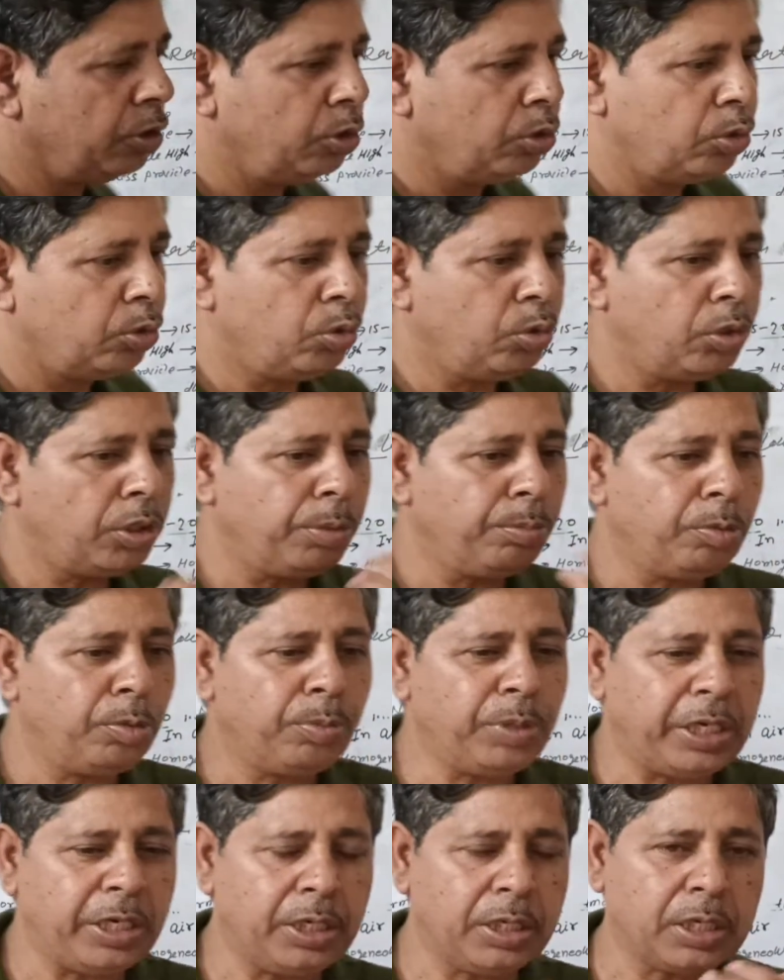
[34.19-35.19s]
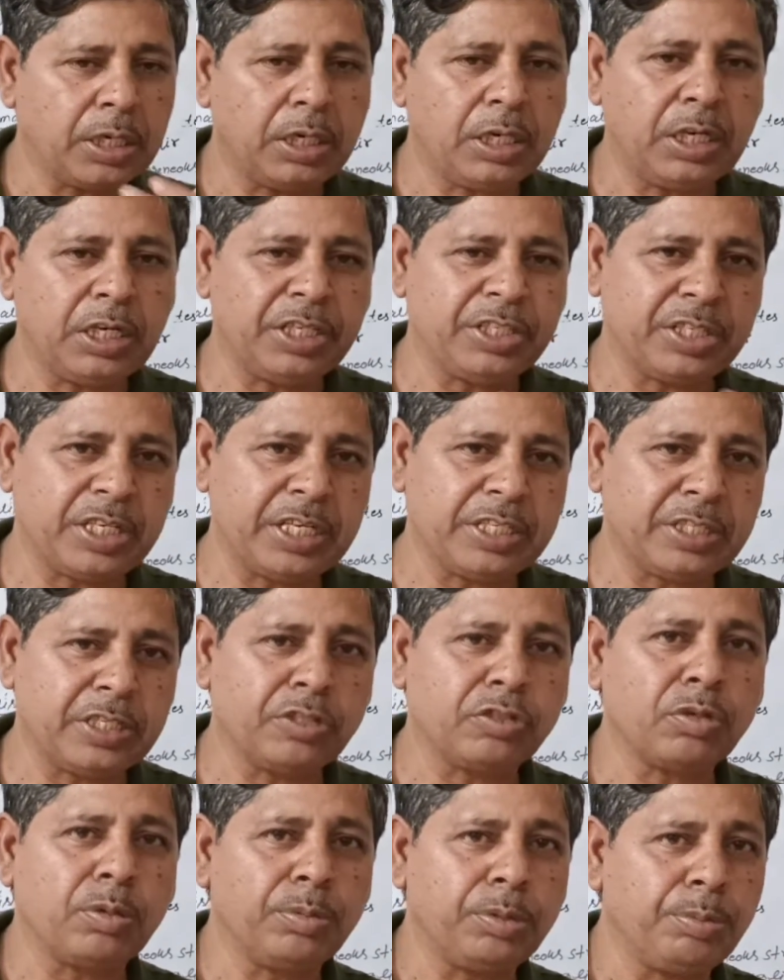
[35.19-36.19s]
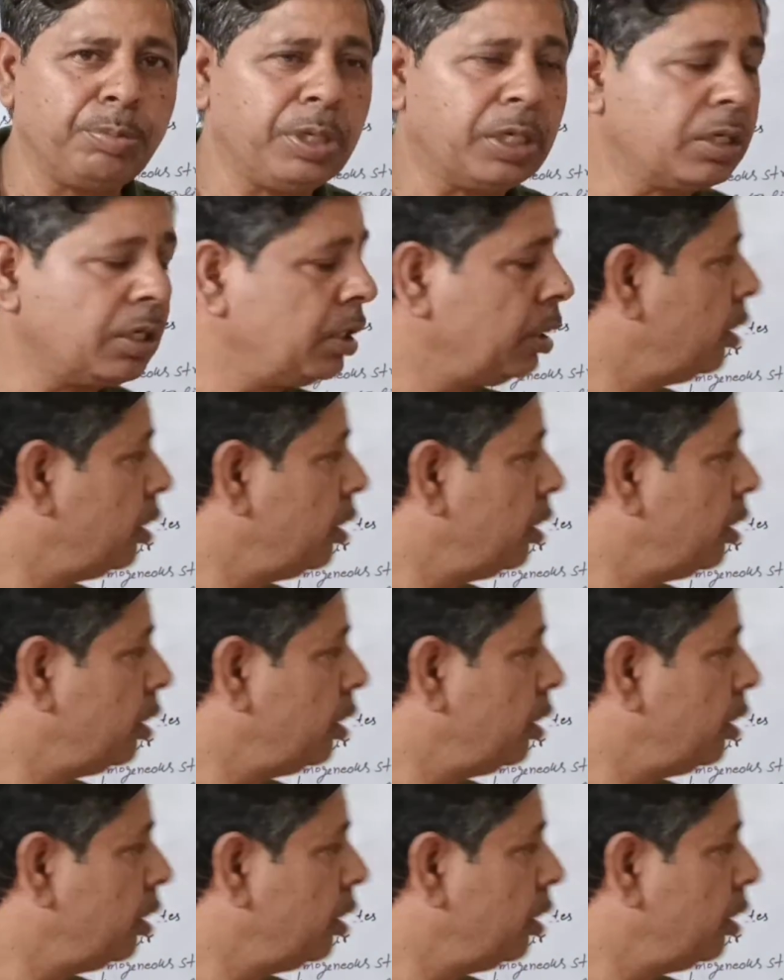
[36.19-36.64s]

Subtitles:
to remove the internal stresses of the metal.